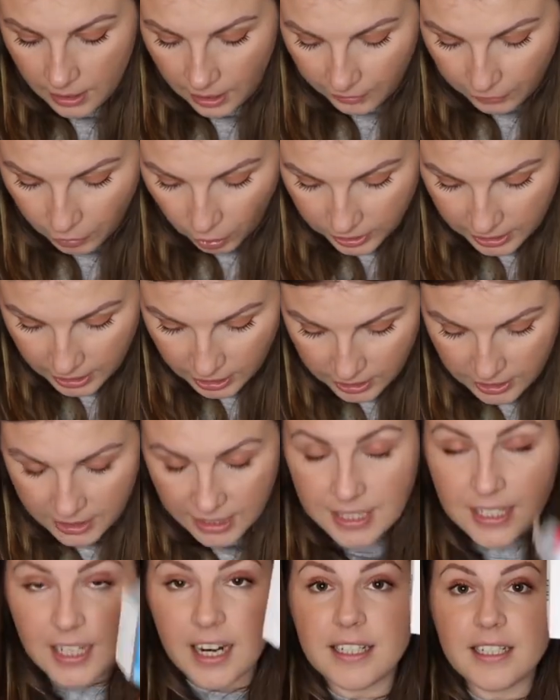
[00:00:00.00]
I've got a
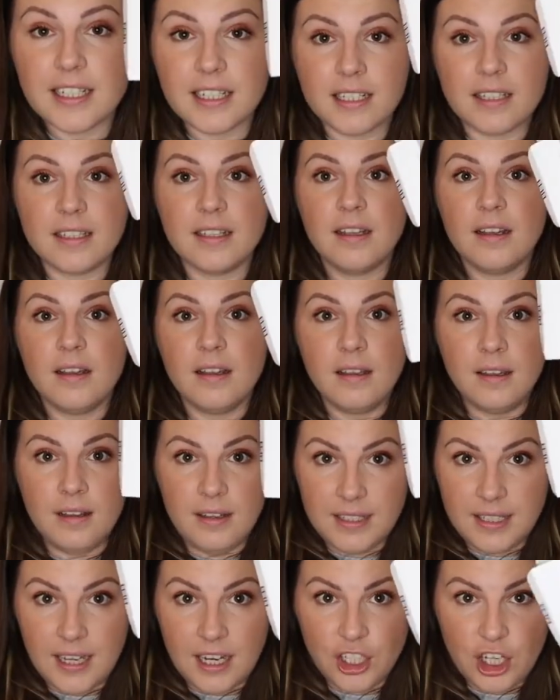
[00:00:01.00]
cystitis
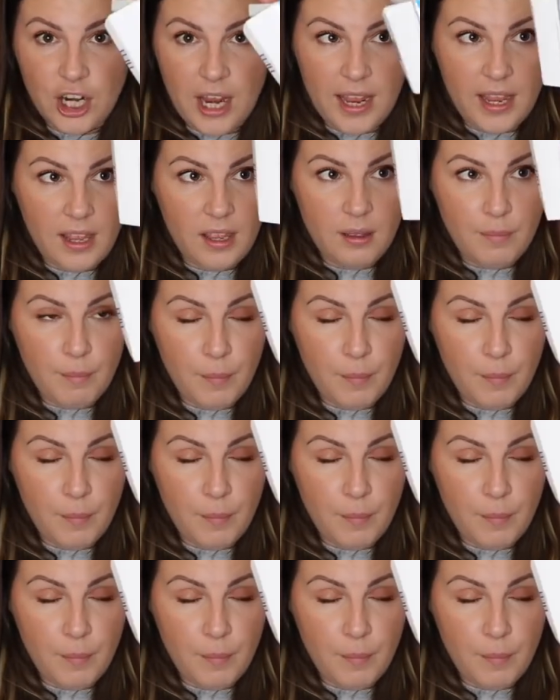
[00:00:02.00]
sachet